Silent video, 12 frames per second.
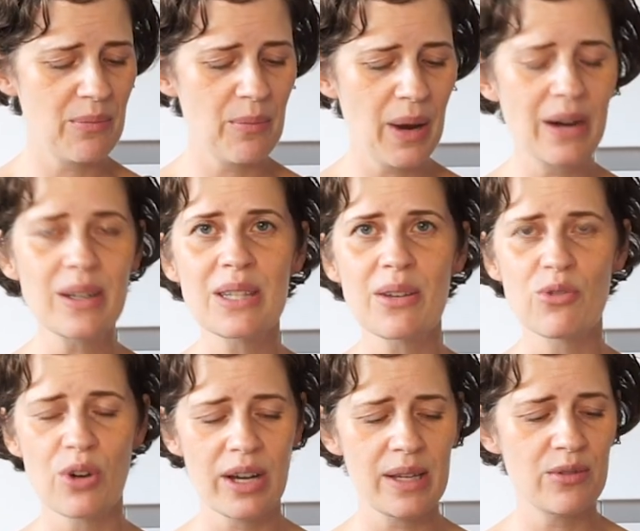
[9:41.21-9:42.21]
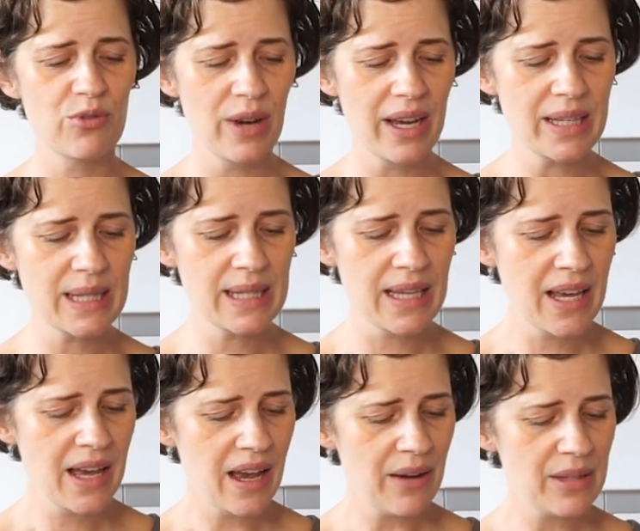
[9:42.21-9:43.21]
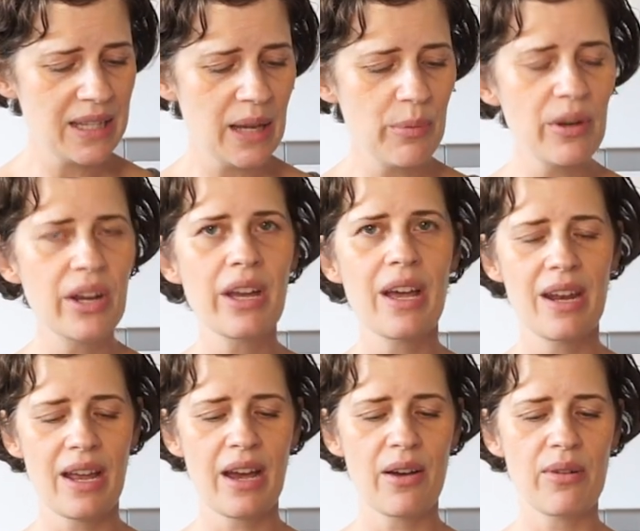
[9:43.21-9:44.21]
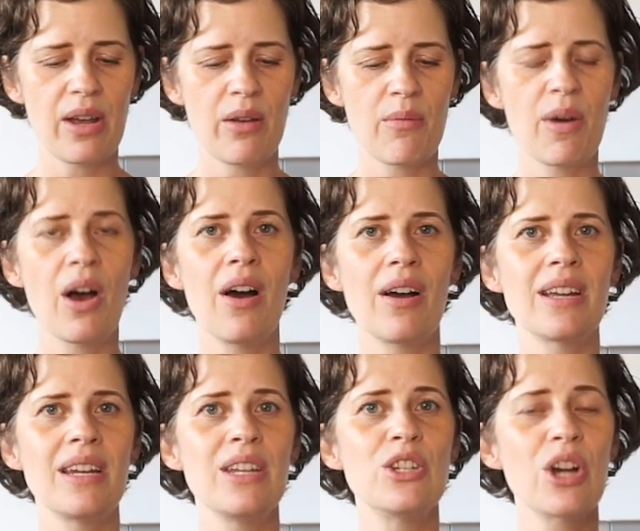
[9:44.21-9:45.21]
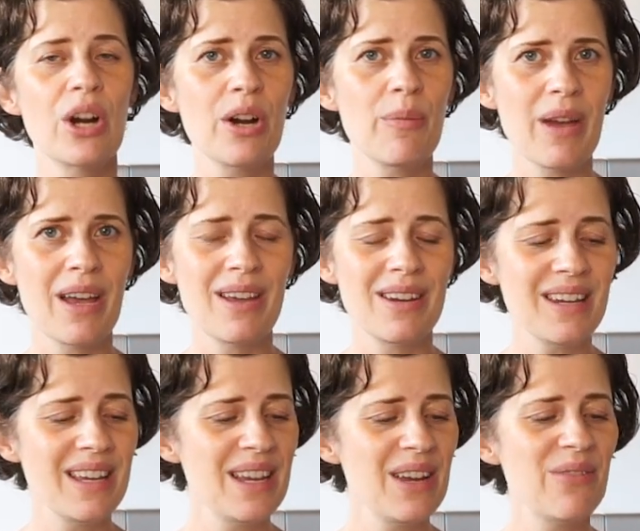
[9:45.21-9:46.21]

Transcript: parasol dress, I was able to cut out a mahogany turban